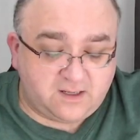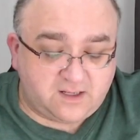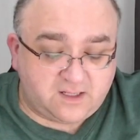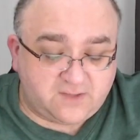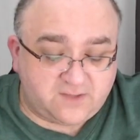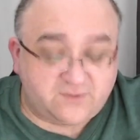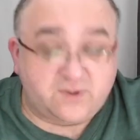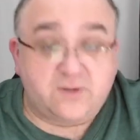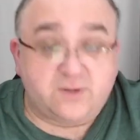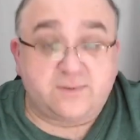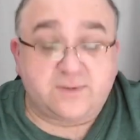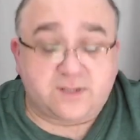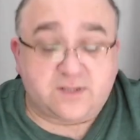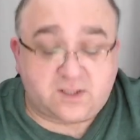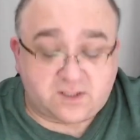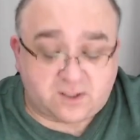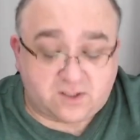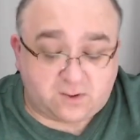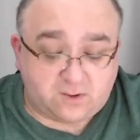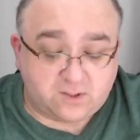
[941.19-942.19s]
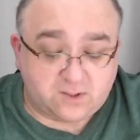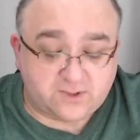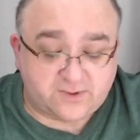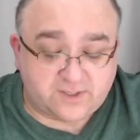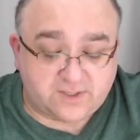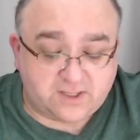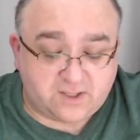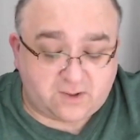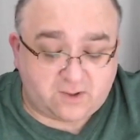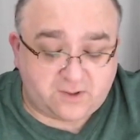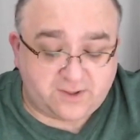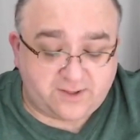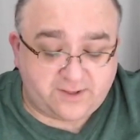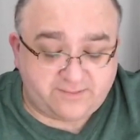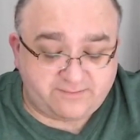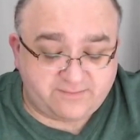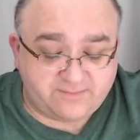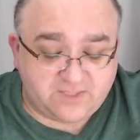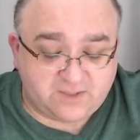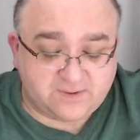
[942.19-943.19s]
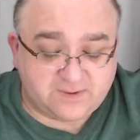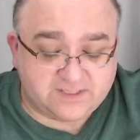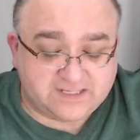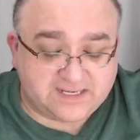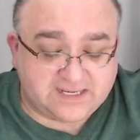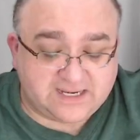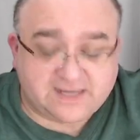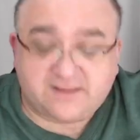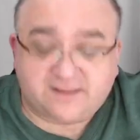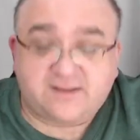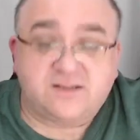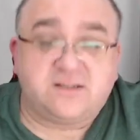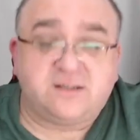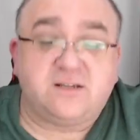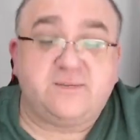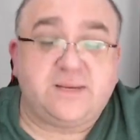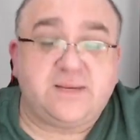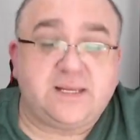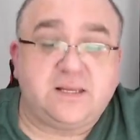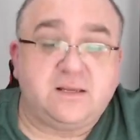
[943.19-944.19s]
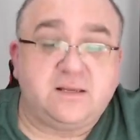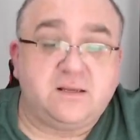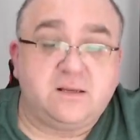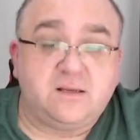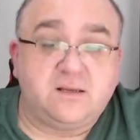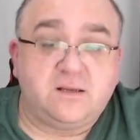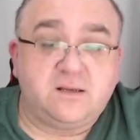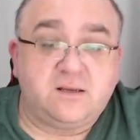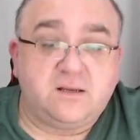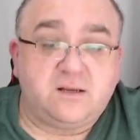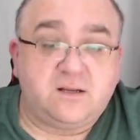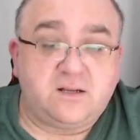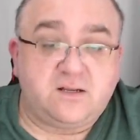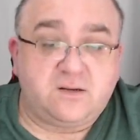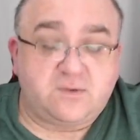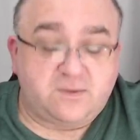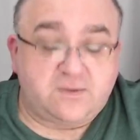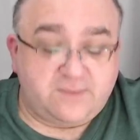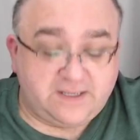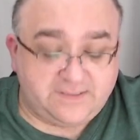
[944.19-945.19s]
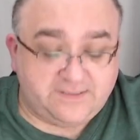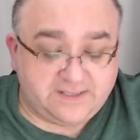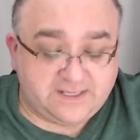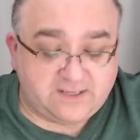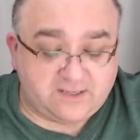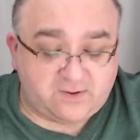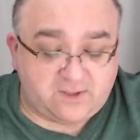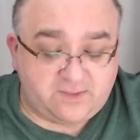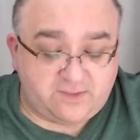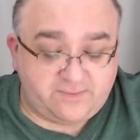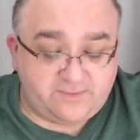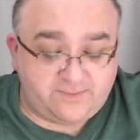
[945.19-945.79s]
The room got colder and colder. No one said anything to me. No one made me go home.